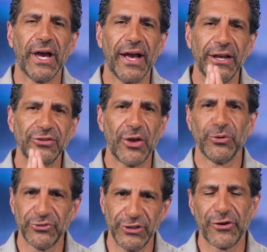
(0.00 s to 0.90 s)
you guys, and
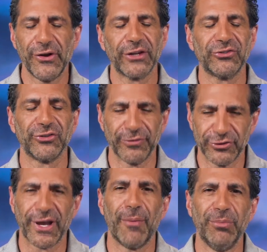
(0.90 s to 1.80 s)
we'll see you at our next
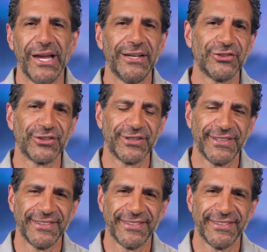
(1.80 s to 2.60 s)
service. God bless.